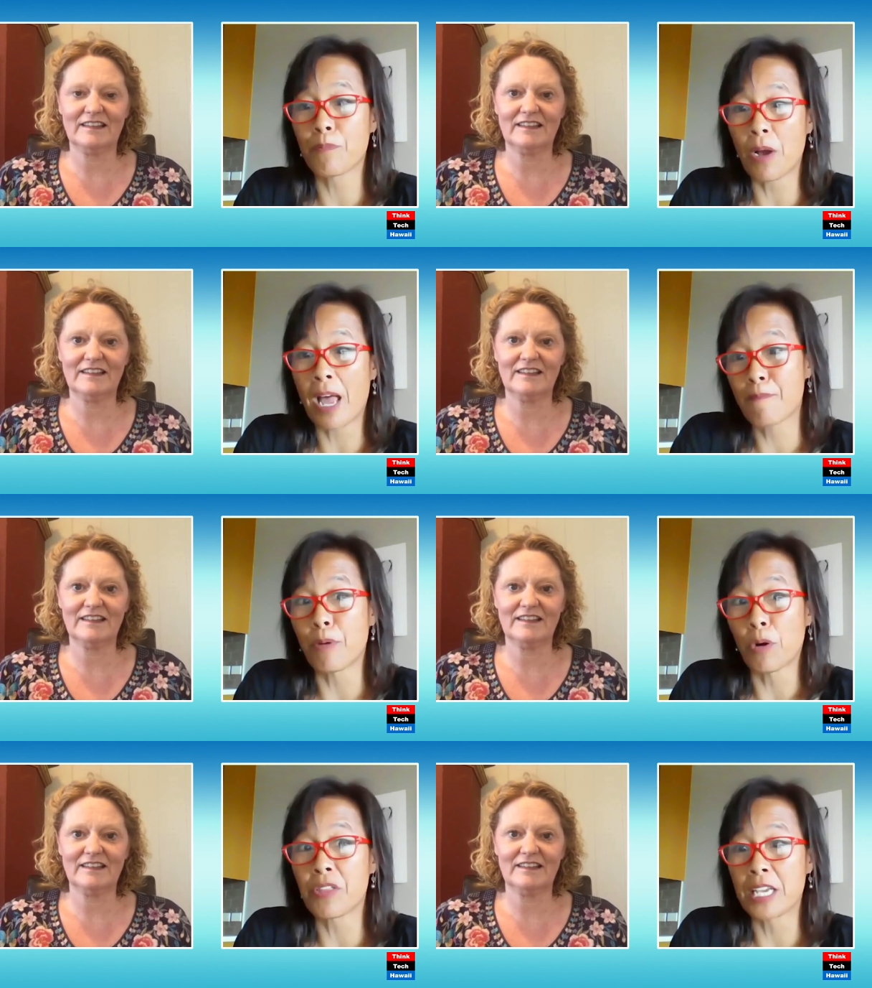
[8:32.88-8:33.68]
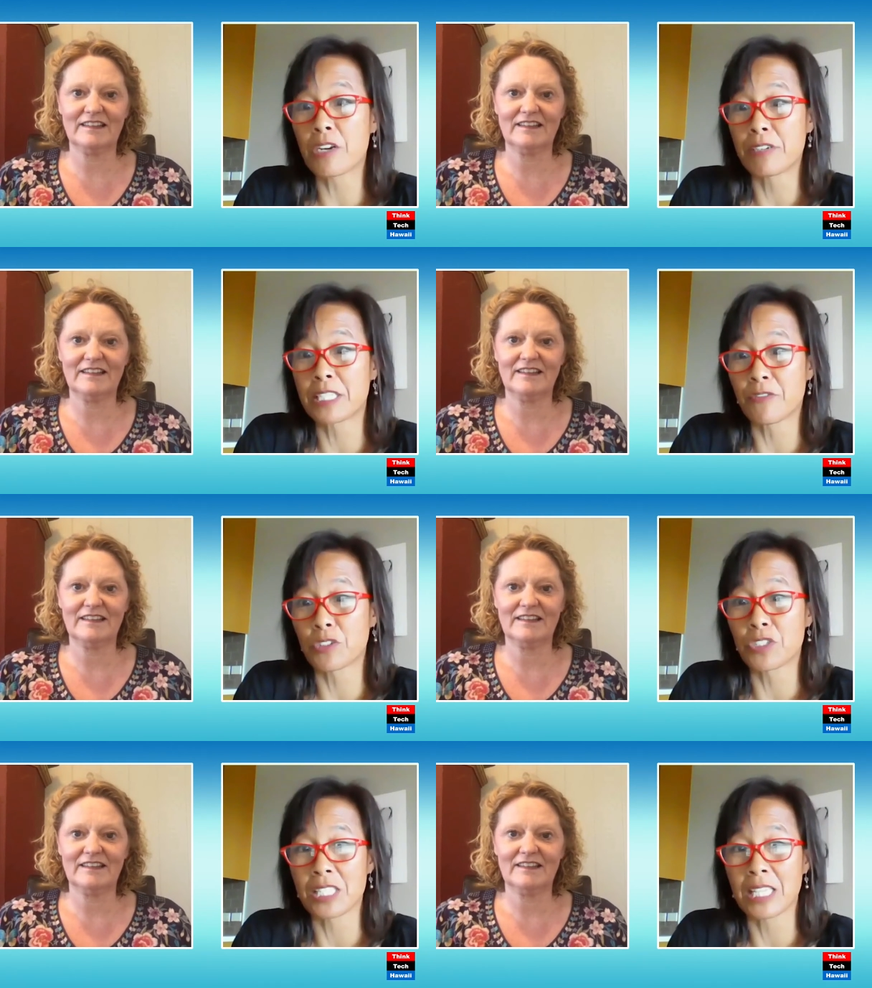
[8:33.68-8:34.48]
Speaker 1: are bo have both increased
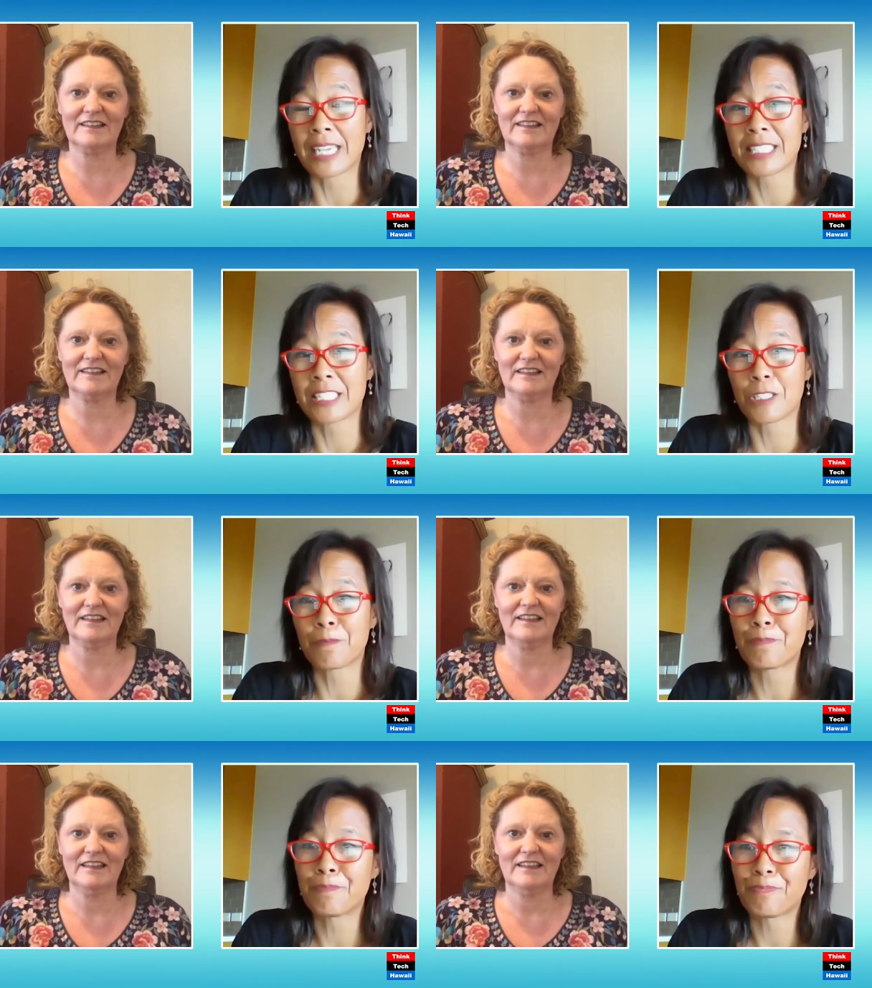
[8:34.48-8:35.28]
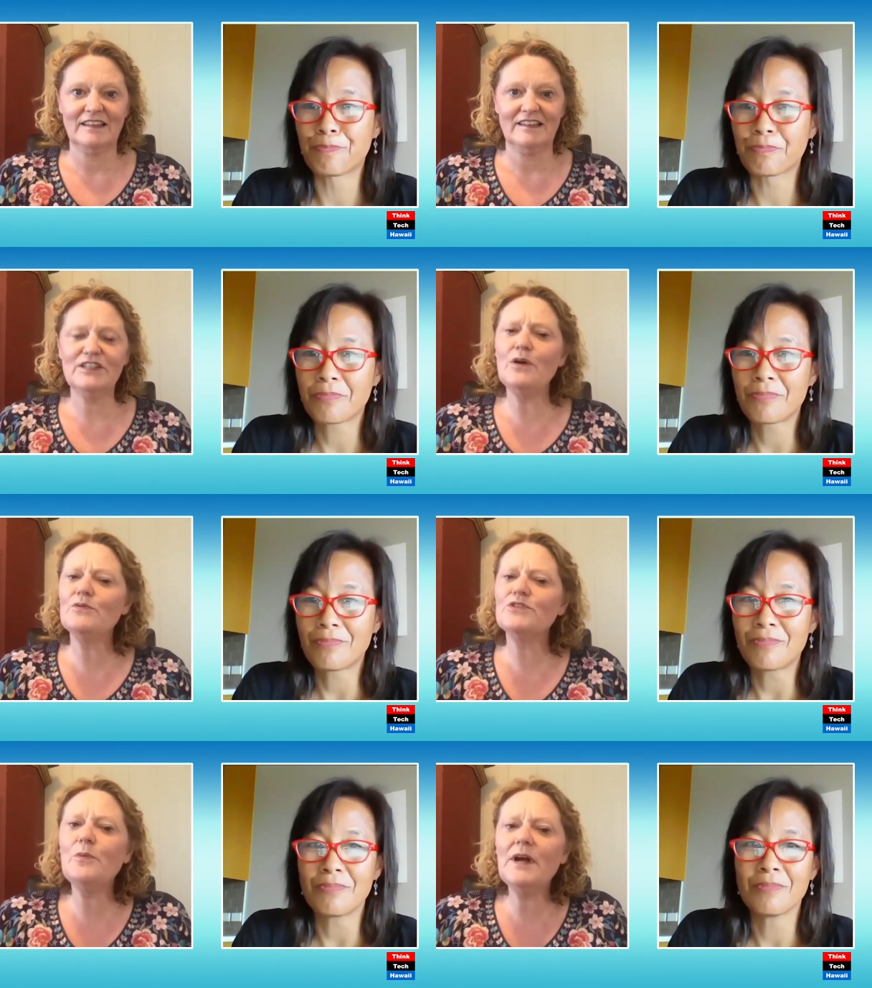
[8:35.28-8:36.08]
versus last year.
Speaker 2: So,
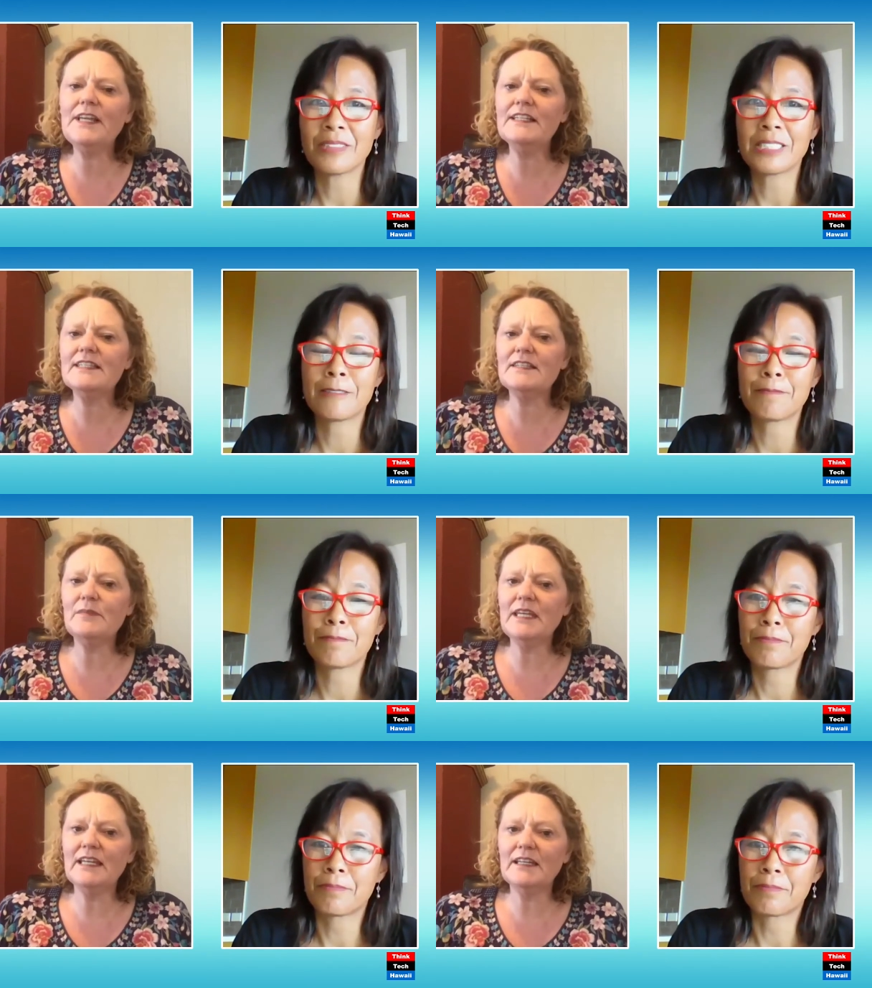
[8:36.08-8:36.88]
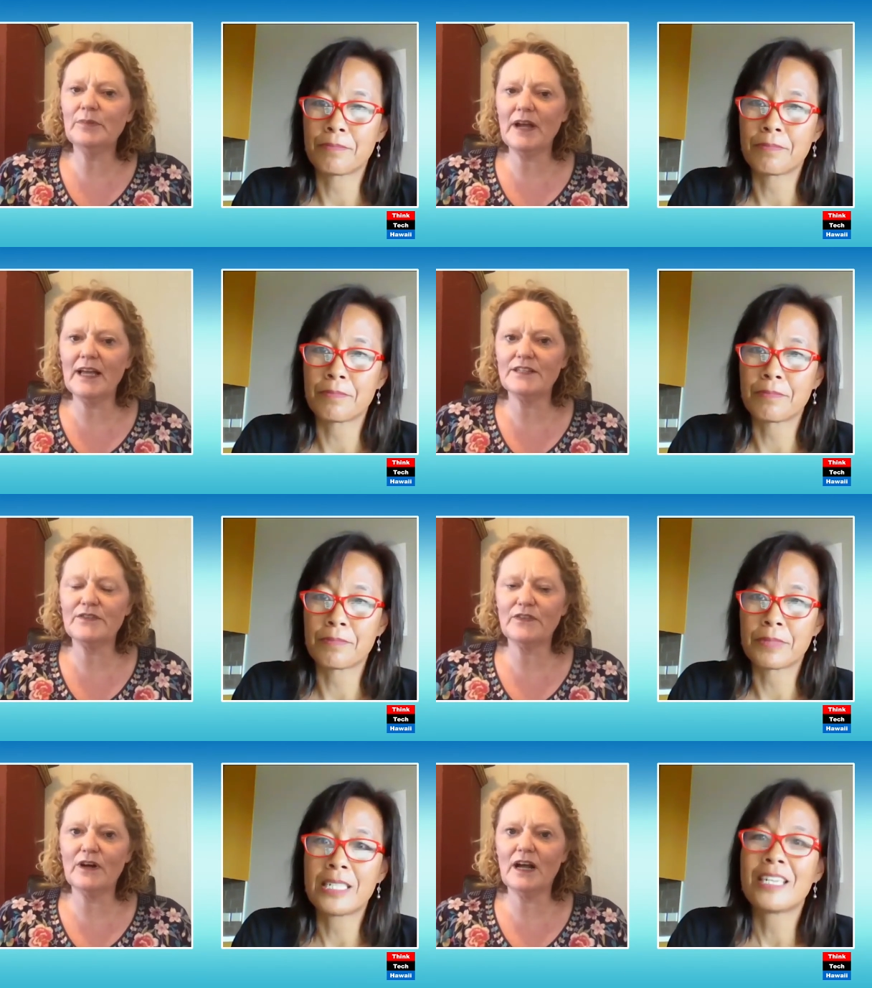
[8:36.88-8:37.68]
so what is the median price
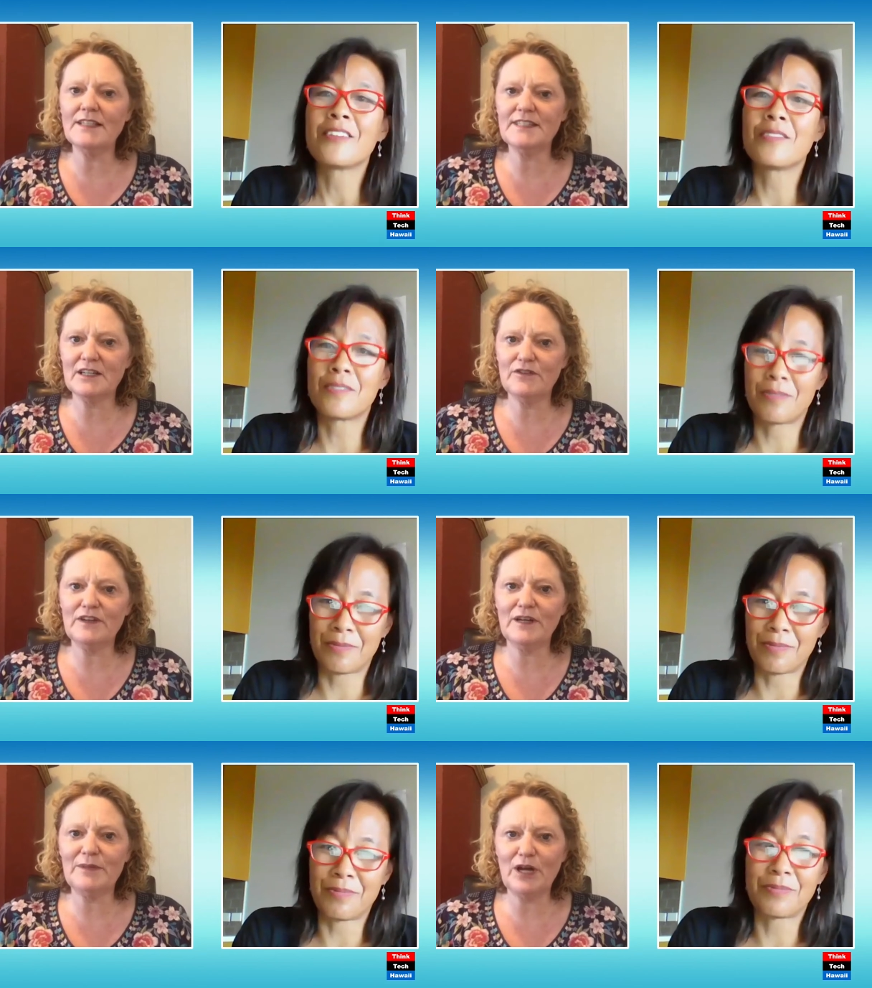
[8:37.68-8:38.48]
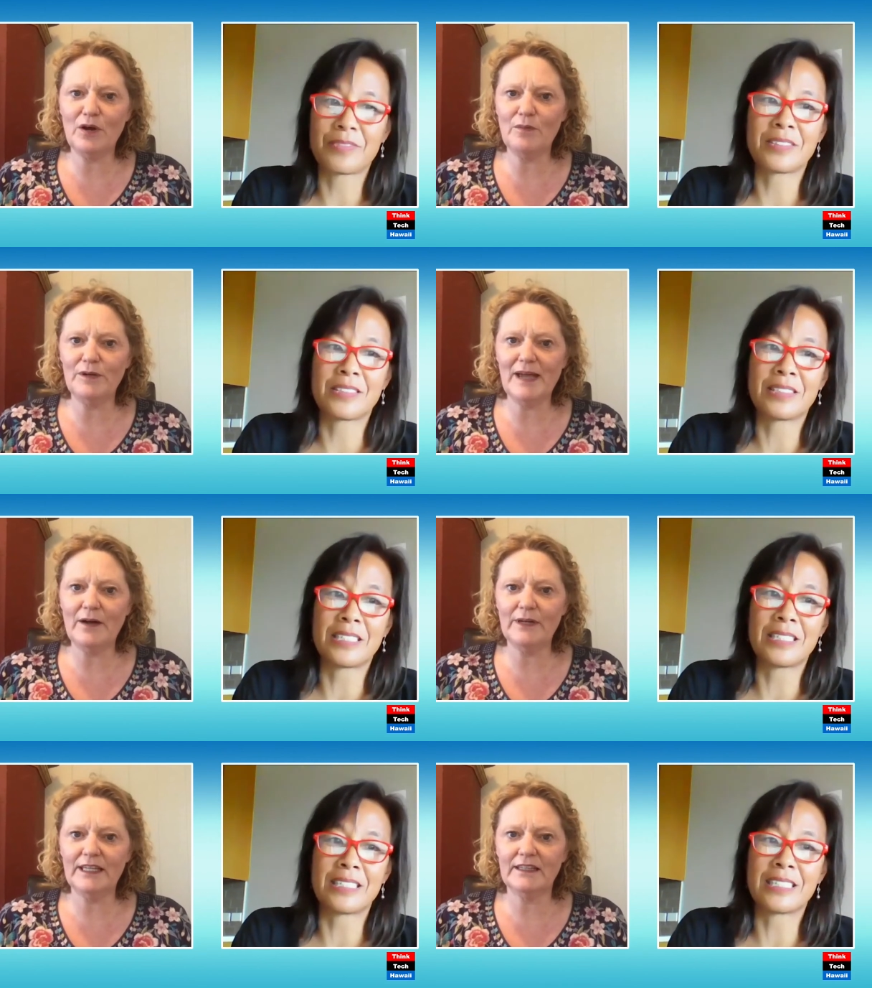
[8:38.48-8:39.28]
for a single family home on Maui?
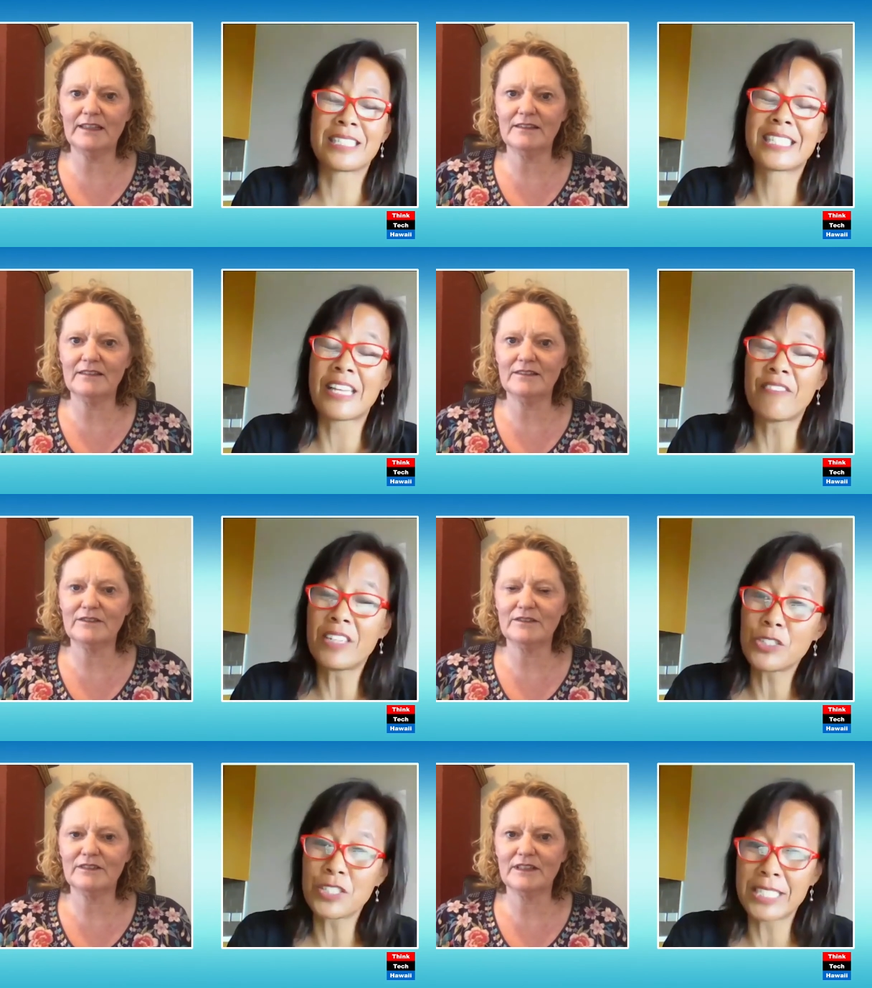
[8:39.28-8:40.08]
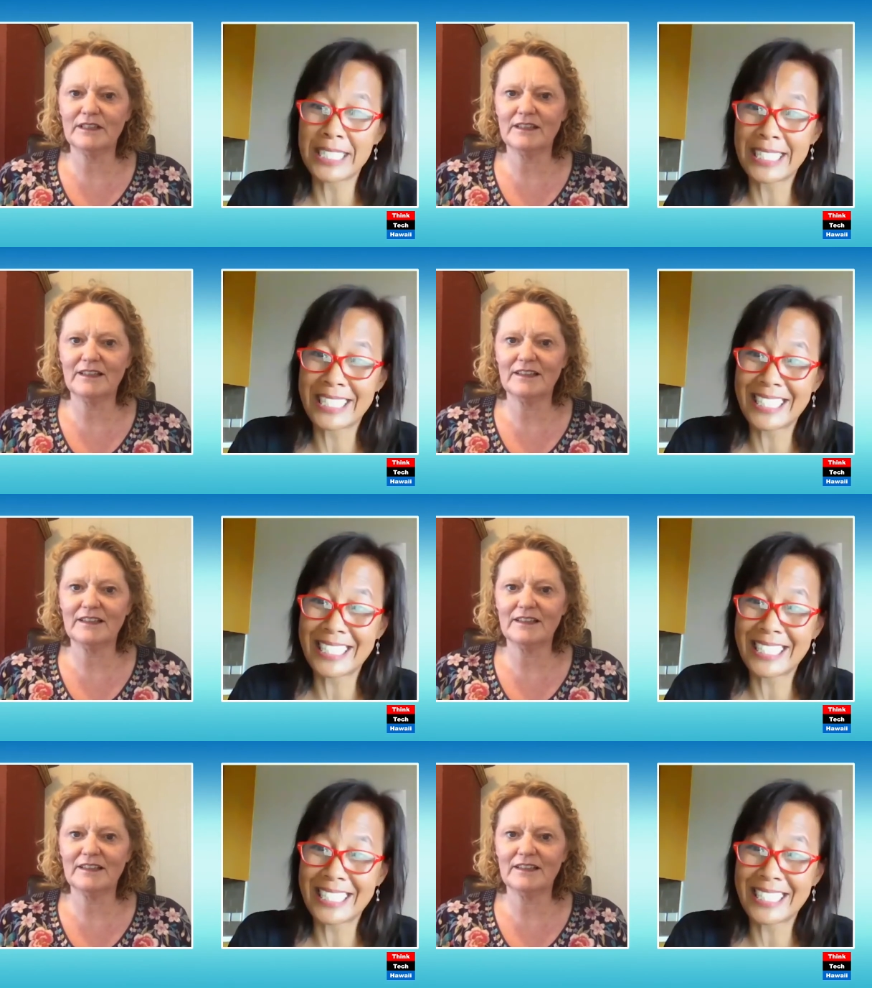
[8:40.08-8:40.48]
Speaker 1: seven hundred